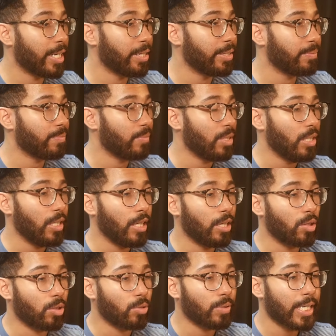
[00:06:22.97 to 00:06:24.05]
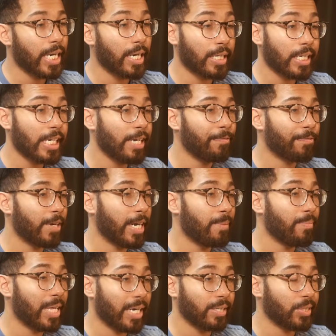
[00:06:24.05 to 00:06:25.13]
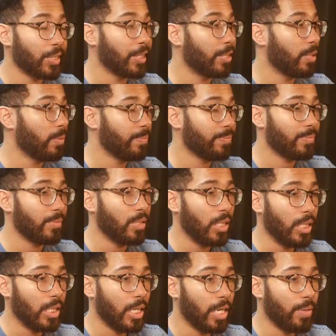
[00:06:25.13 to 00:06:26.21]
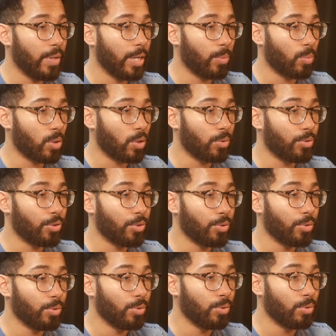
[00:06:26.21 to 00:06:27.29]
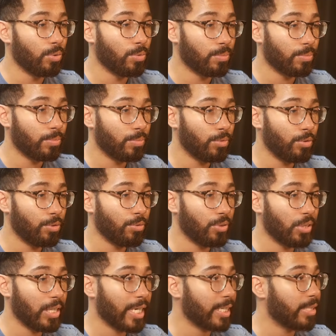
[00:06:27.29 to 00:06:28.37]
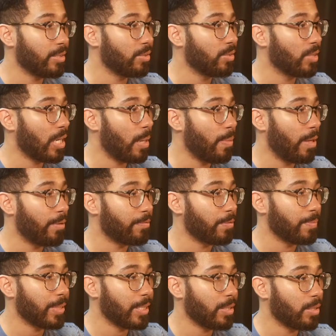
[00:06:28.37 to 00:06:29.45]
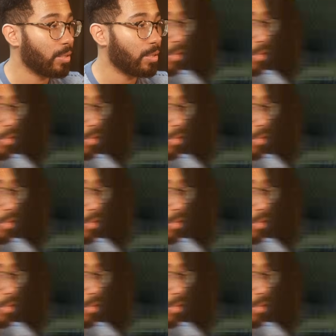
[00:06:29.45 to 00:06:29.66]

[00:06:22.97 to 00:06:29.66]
it. It'll create a keyframe that is here. And then we'll go to 2 seconds. And then from here